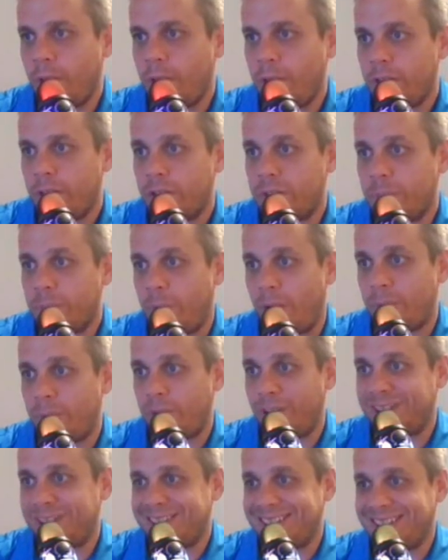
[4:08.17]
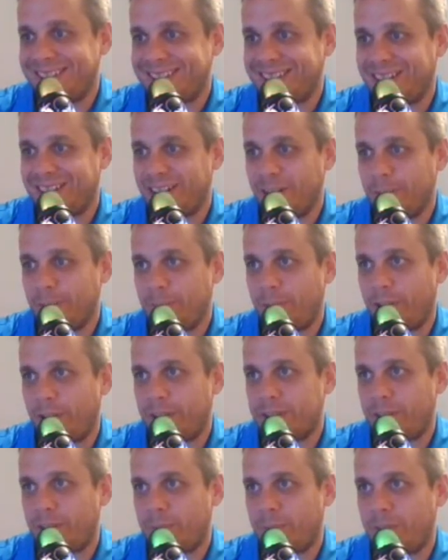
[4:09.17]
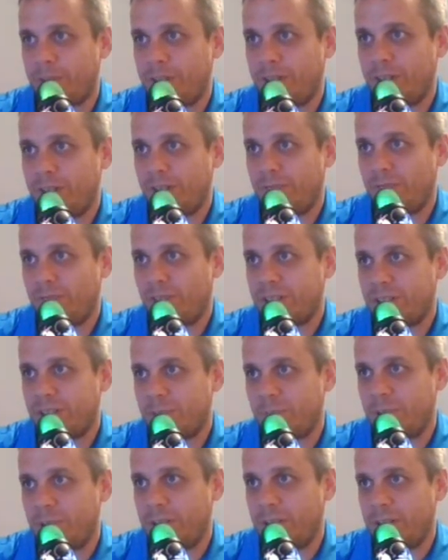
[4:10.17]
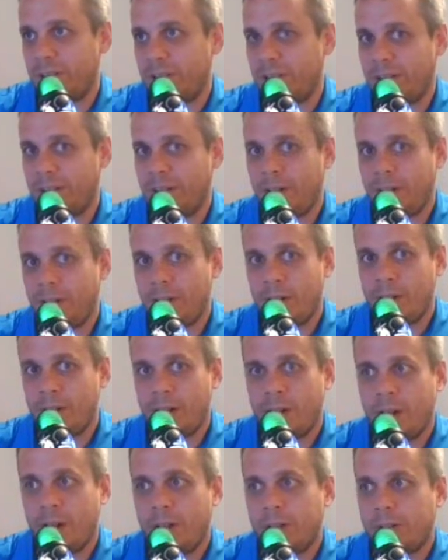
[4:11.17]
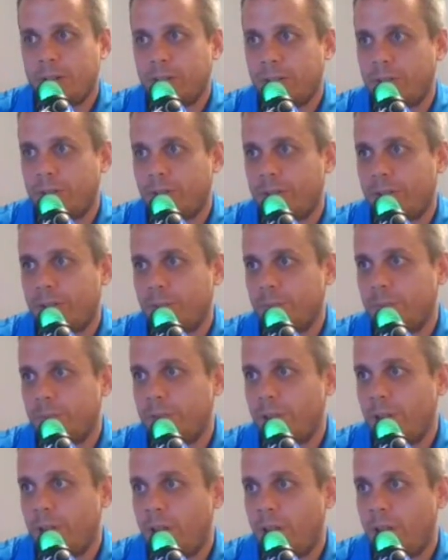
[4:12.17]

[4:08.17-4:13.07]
Spot price is the current price. I'm reading Investopedia, just their terms.